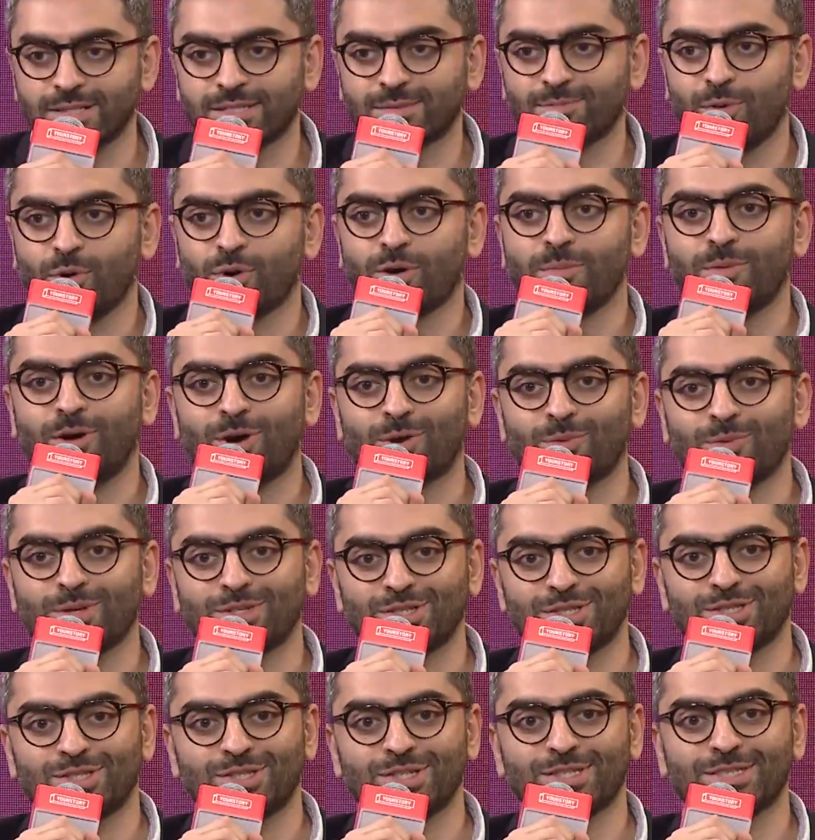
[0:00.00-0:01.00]
spoke about,
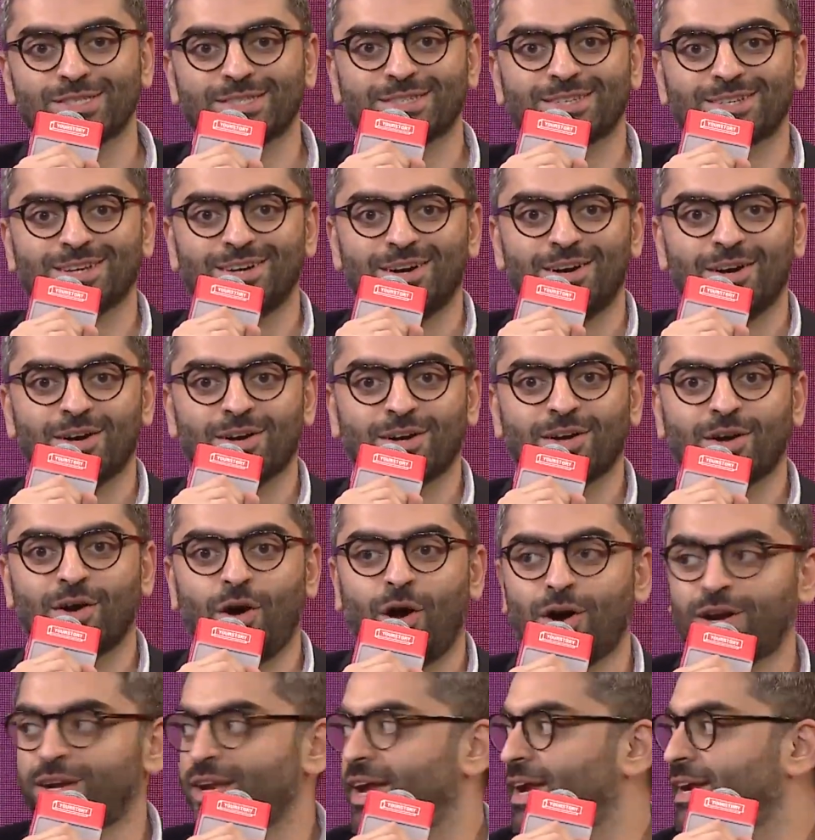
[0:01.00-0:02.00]
which is just
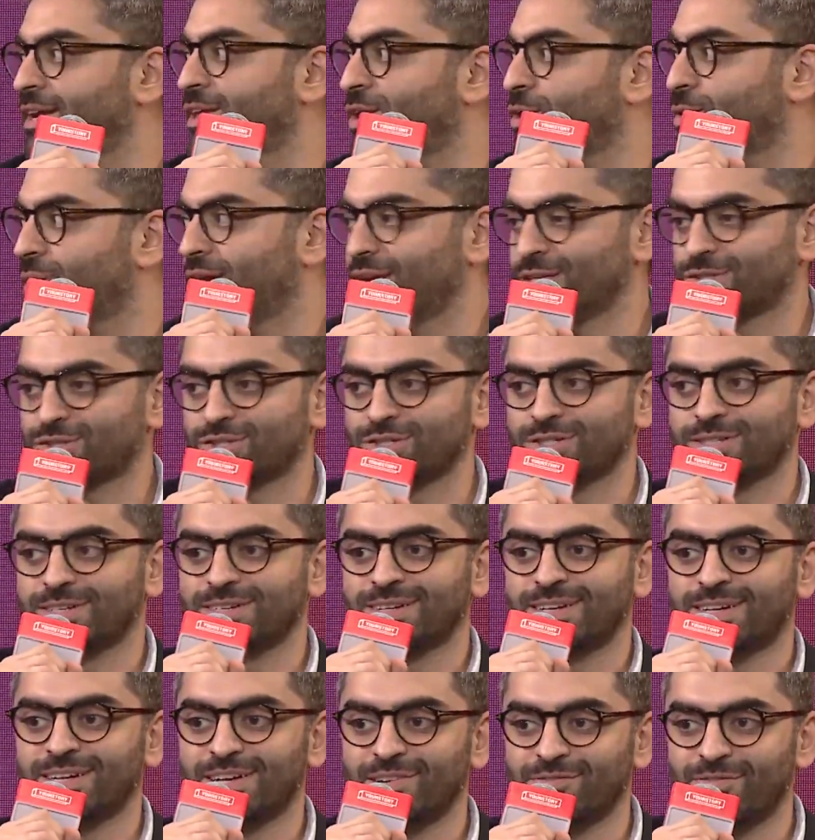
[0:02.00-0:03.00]
content
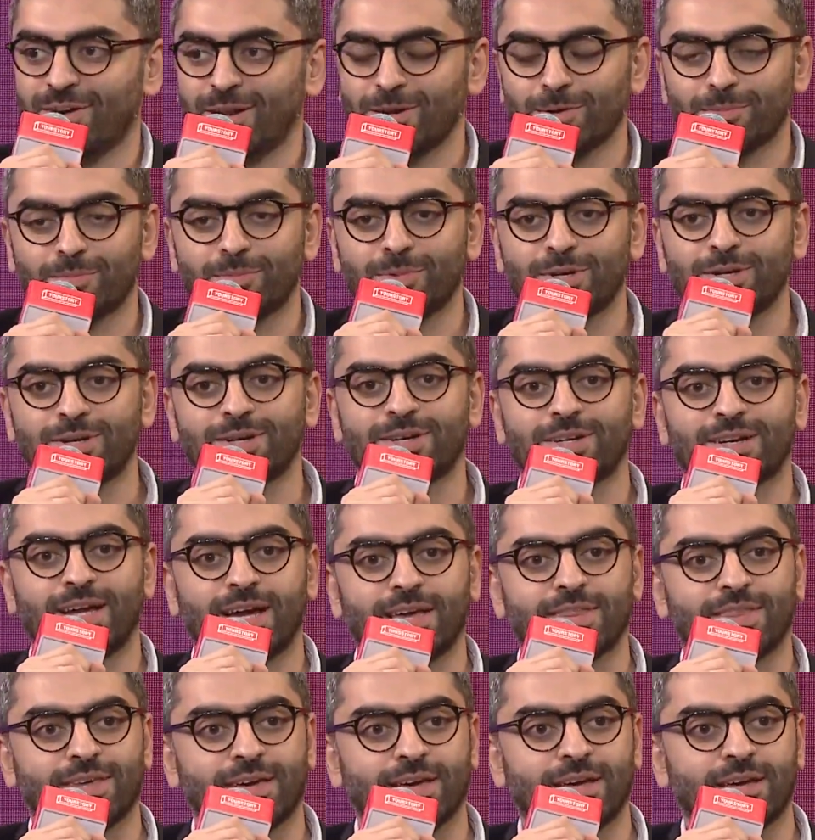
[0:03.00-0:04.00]
curation, development.
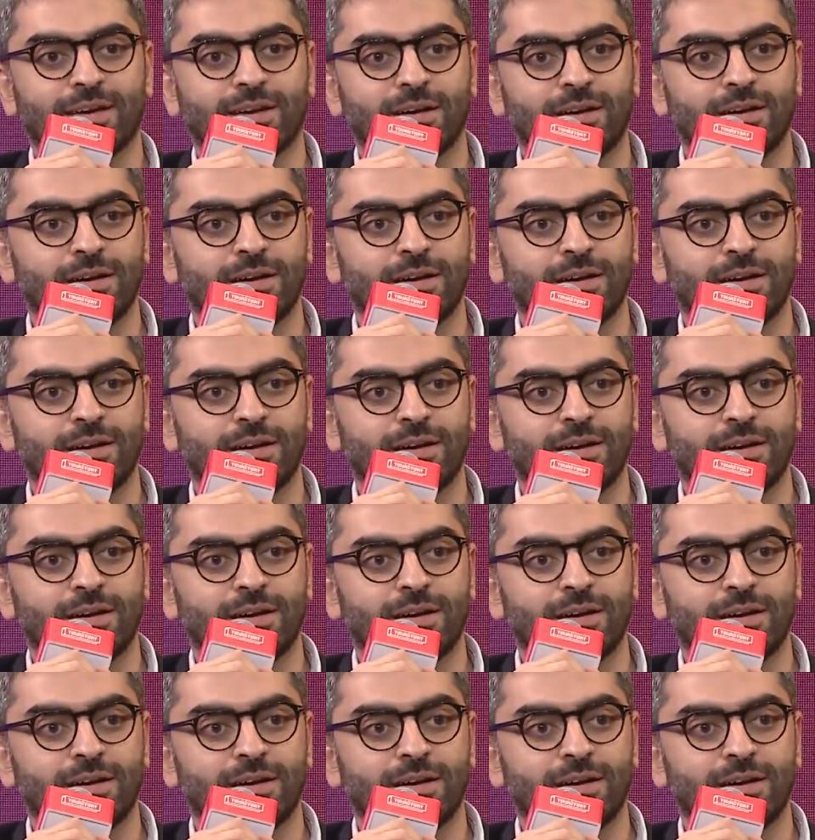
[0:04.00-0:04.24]
I think